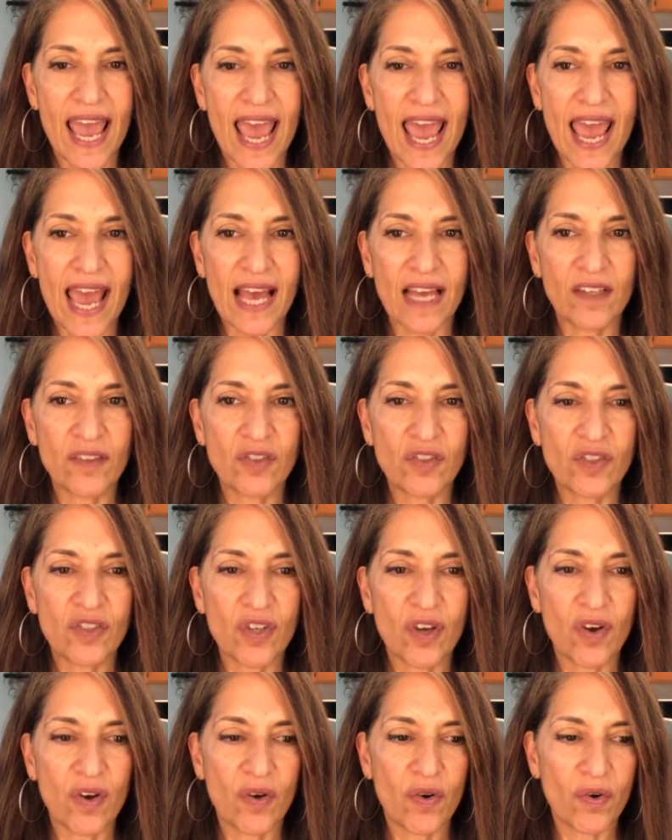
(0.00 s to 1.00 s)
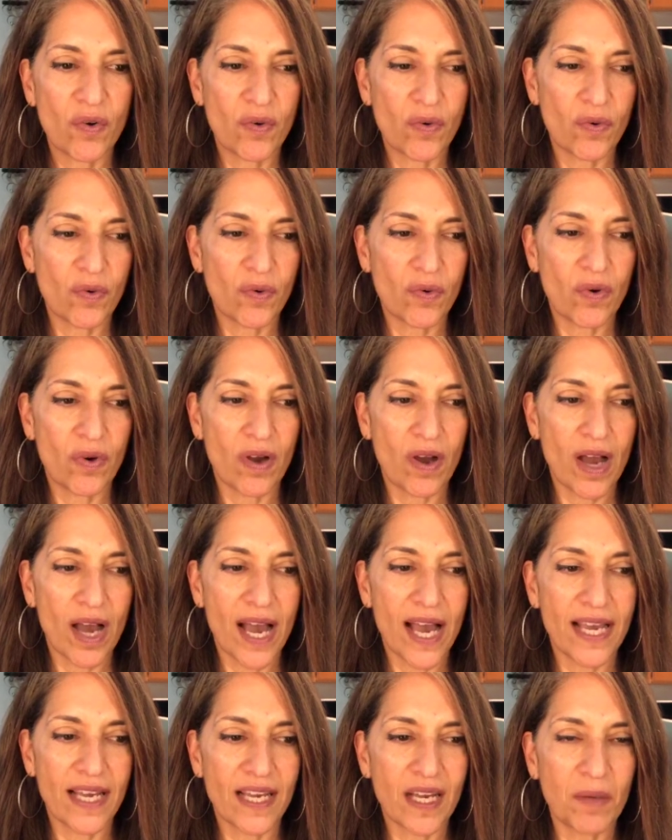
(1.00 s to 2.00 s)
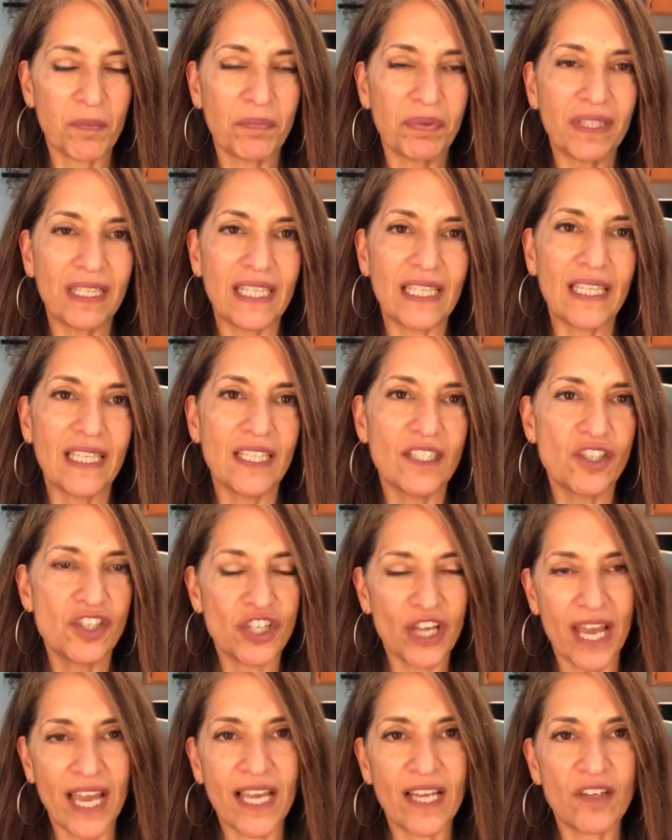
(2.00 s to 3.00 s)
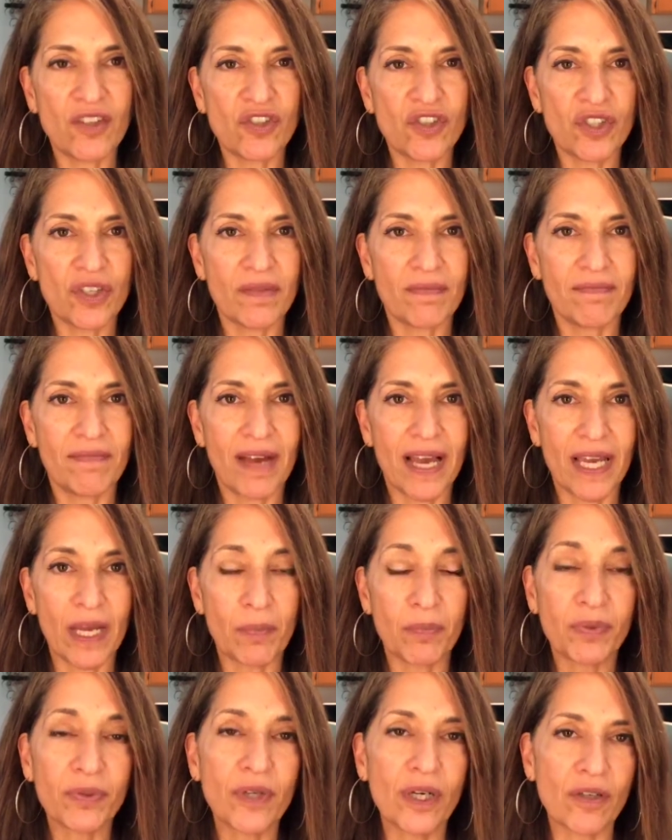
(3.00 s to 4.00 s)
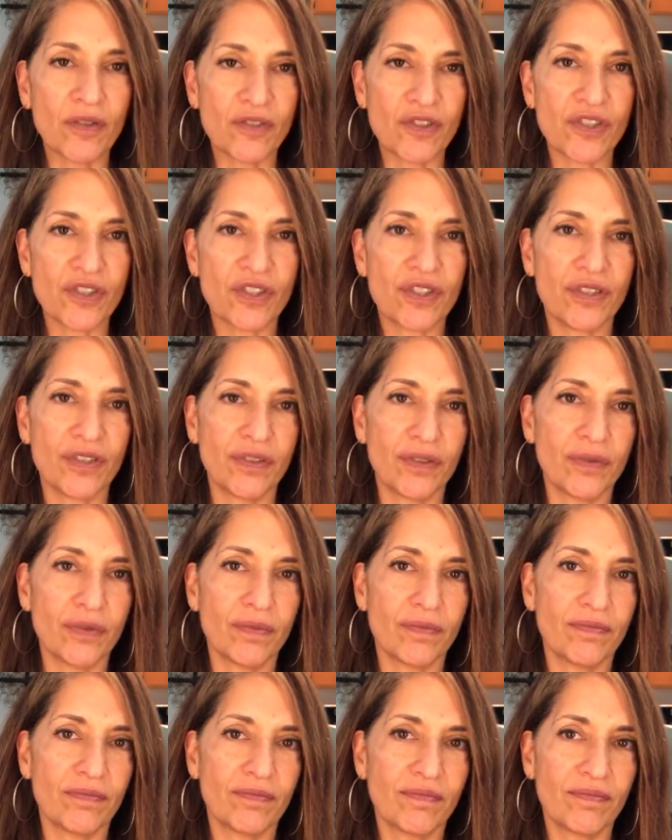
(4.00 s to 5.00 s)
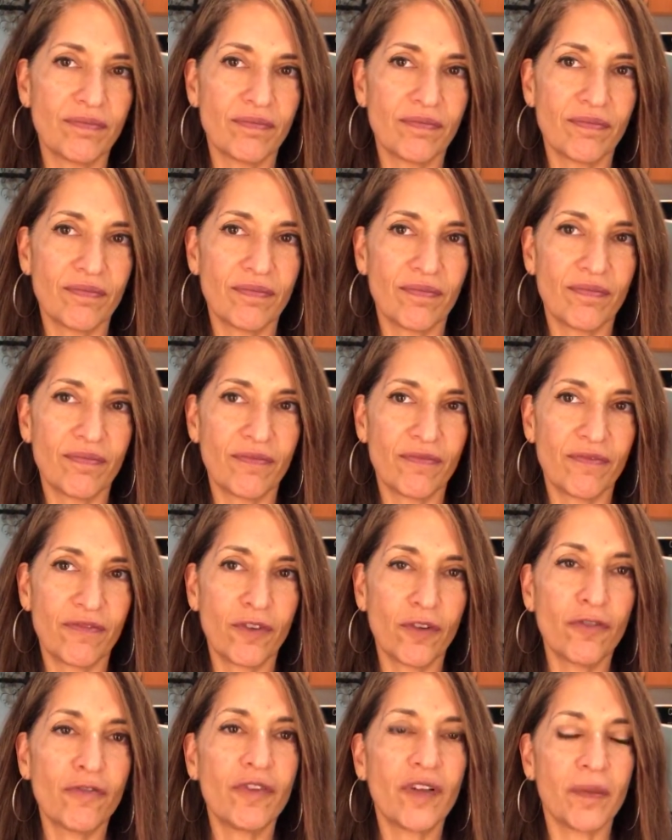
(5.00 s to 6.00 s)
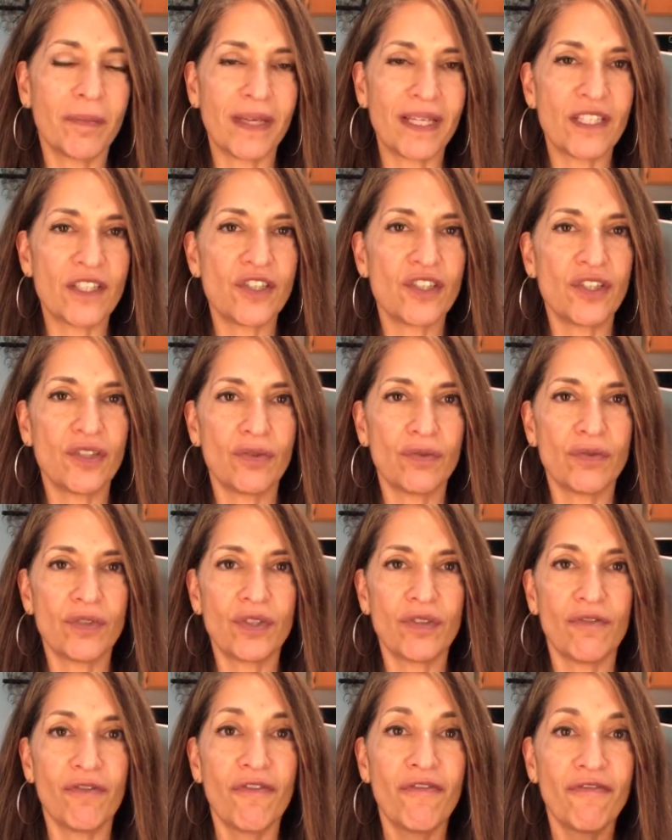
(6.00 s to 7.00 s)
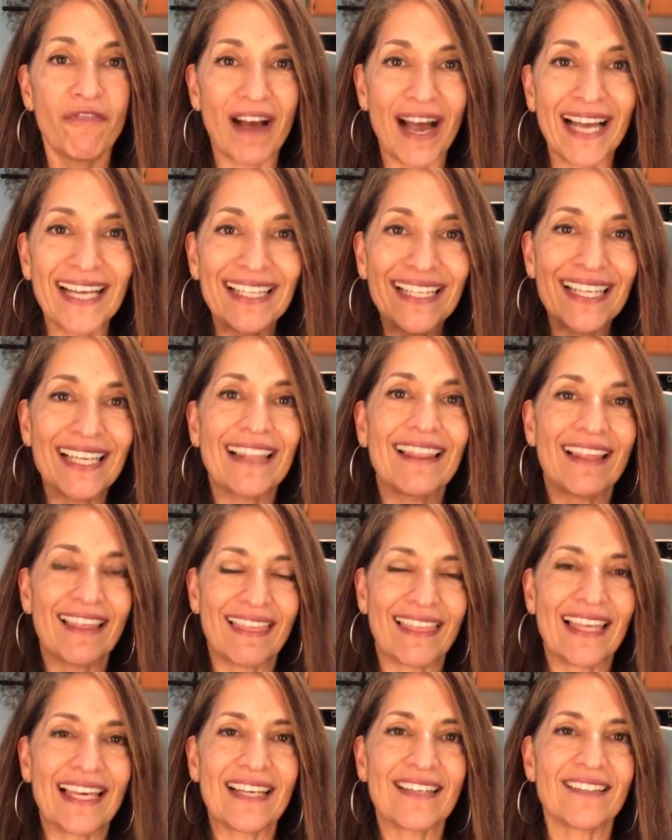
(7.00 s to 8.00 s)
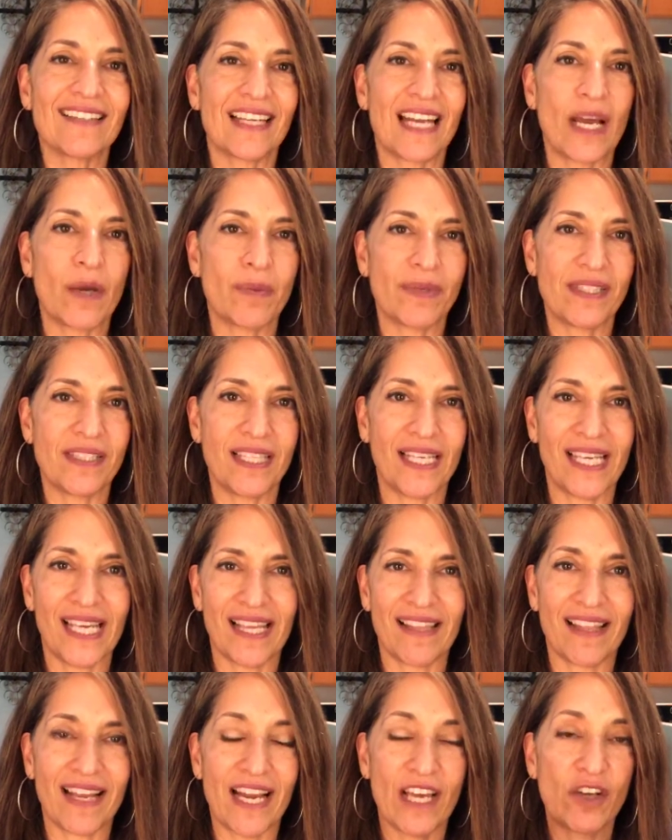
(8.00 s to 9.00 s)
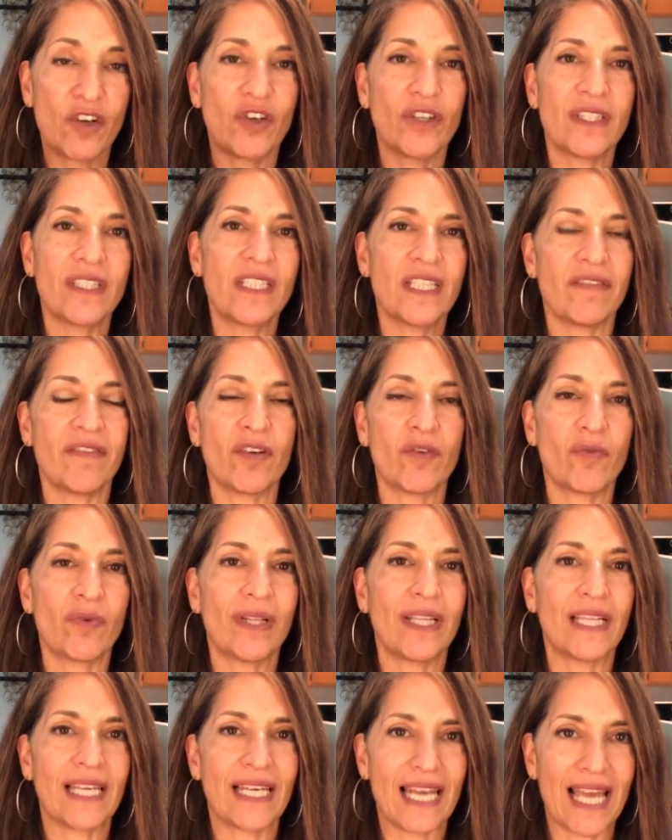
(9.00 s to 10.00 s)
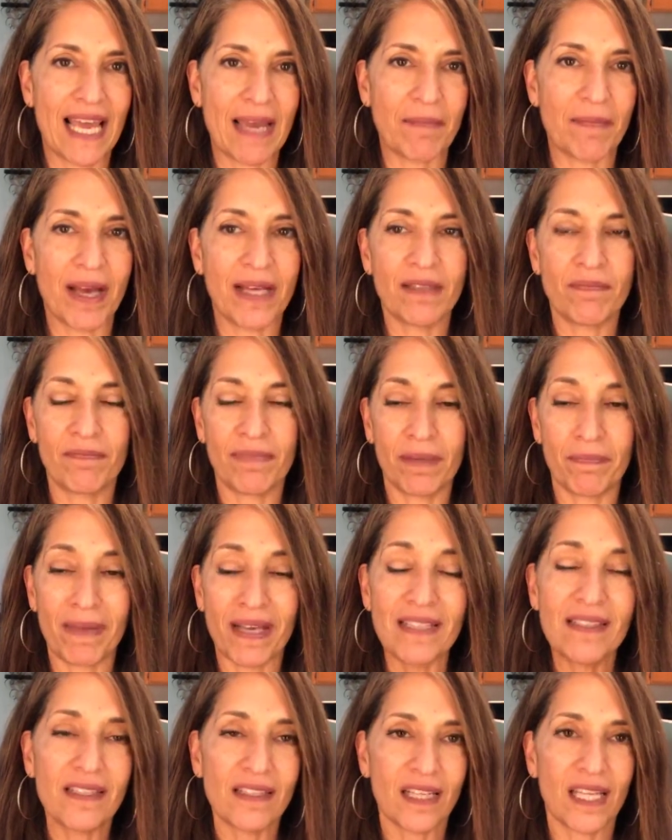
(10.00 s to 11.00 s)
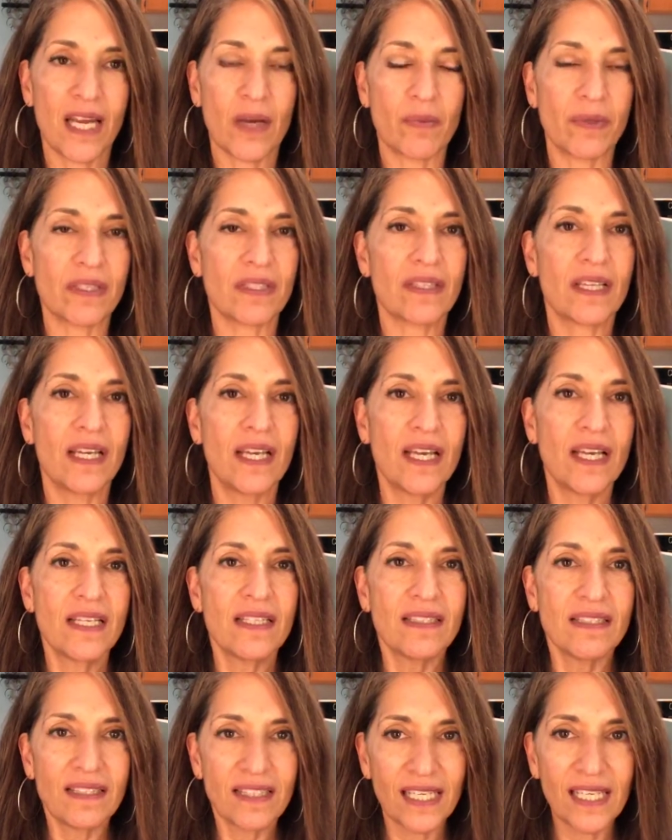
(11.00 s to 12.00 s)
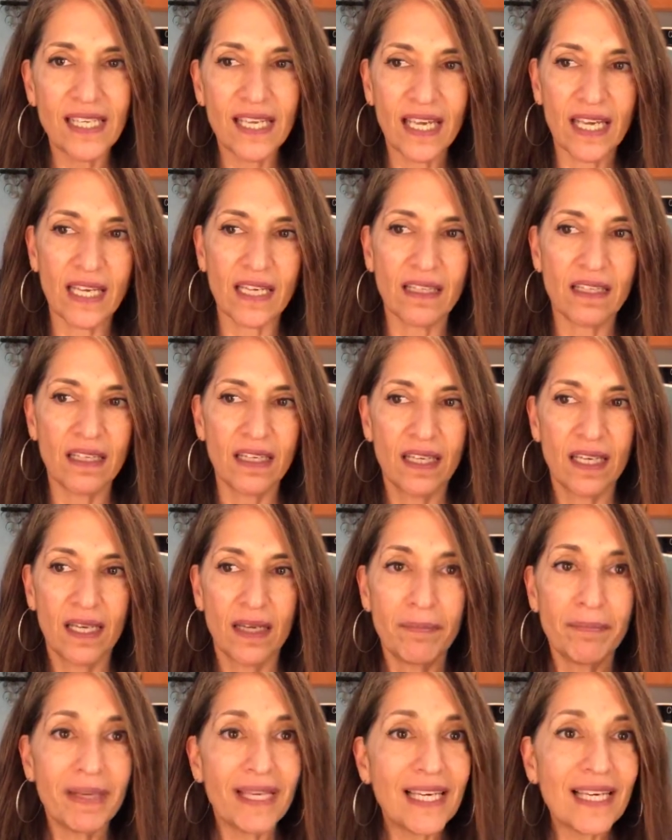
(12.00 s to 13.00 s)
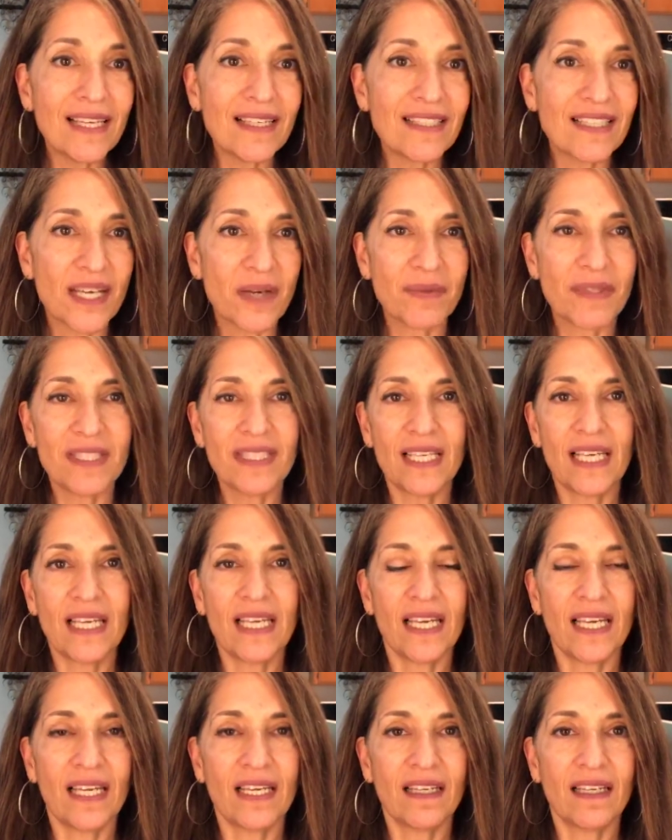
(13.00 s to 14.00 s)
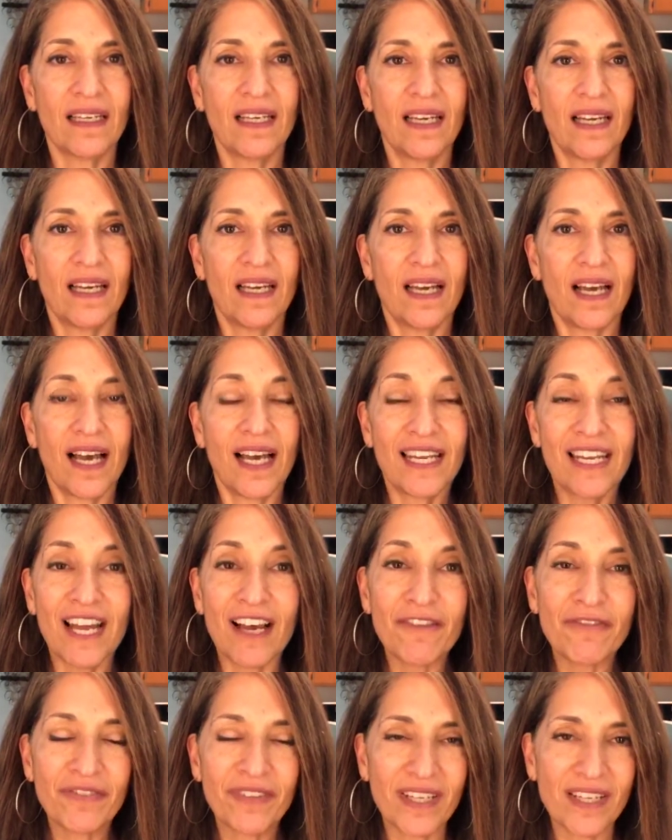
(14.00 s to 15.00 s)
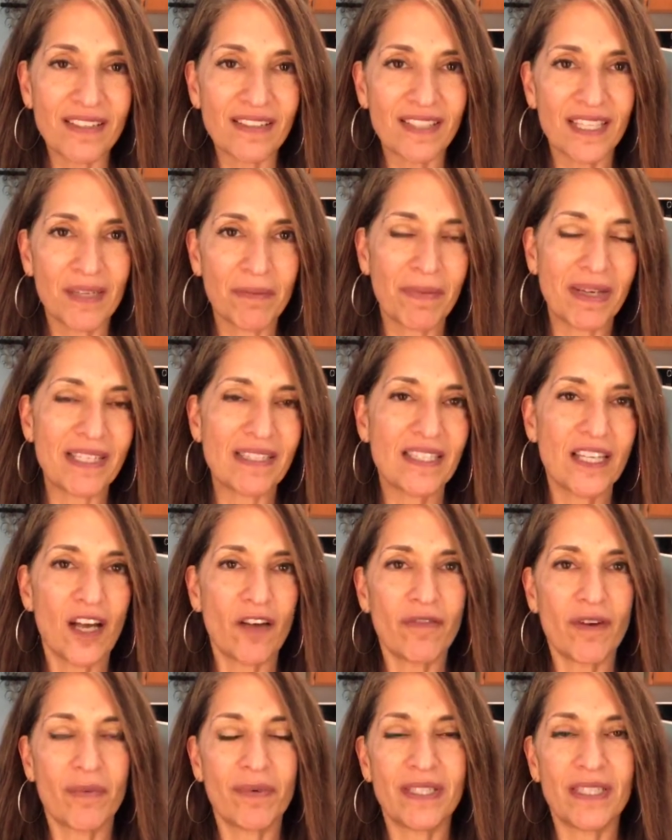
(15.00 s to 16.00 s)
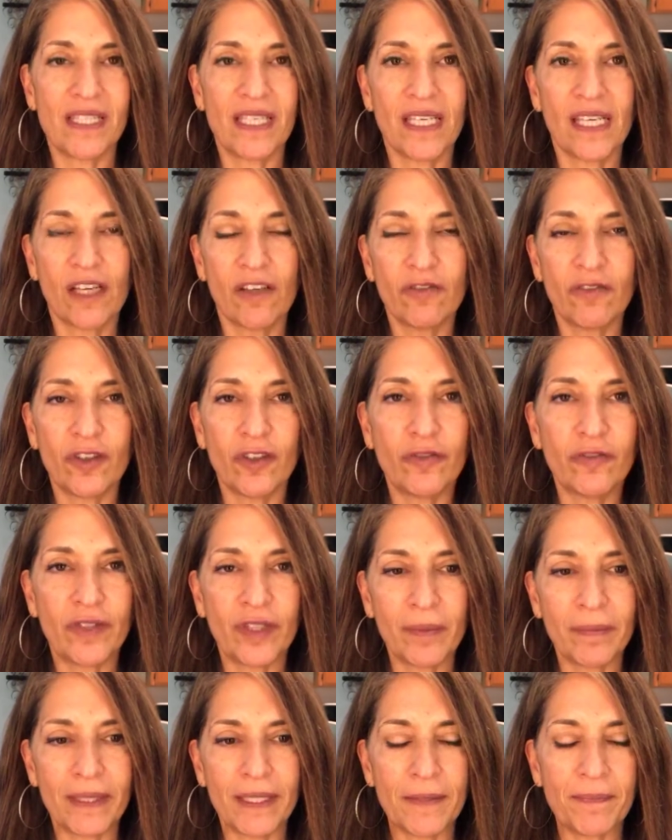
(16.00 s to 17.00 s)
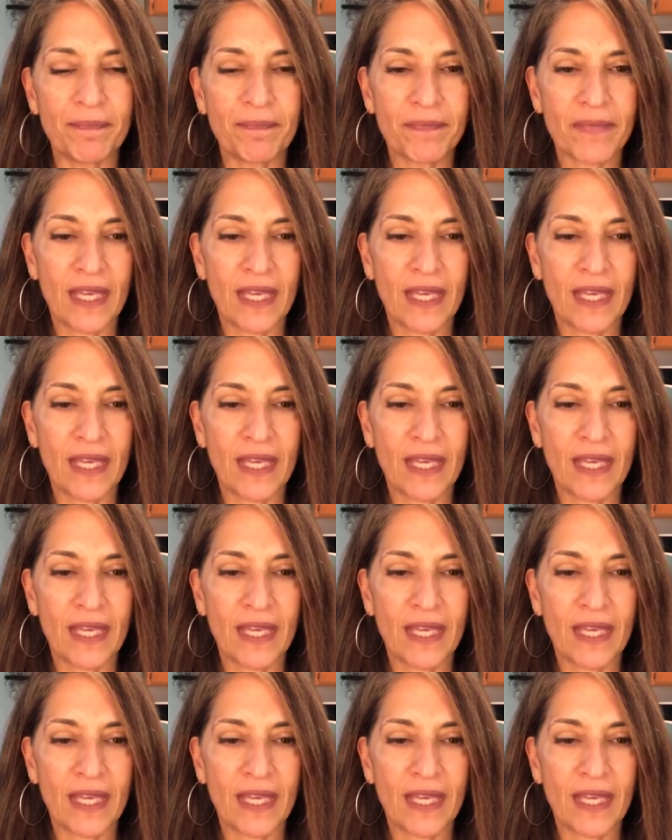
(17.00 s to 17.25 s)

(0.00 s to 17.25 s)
And so I completely changed my approach to fulfillment to to finding the things that I was seeking that I couldn't even really name. I but basically I was seeking peace. I was seeking enoughness in myself. I was seeking fulfillment.